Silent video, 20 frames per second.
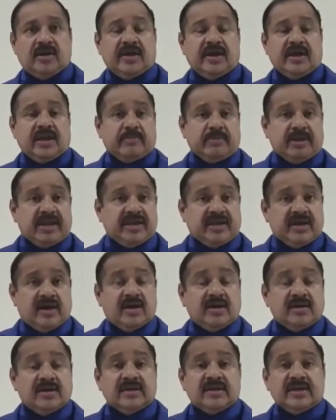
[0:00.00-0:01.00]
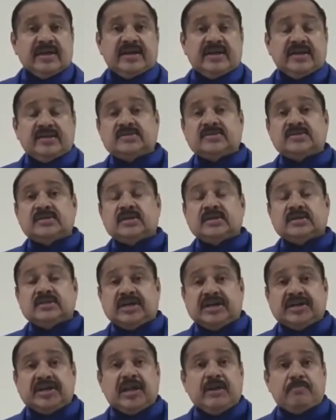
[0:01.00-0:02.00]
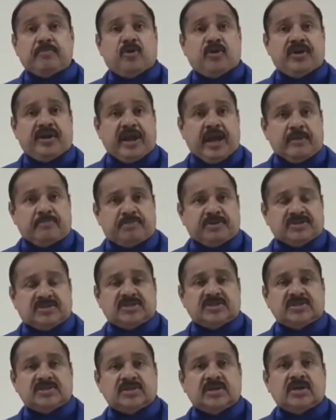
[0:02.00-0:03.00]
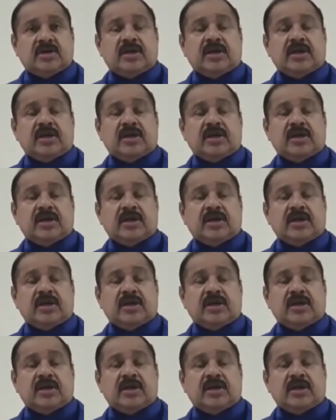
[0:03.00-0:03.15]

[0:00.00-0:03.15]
In America, it is 13.8%.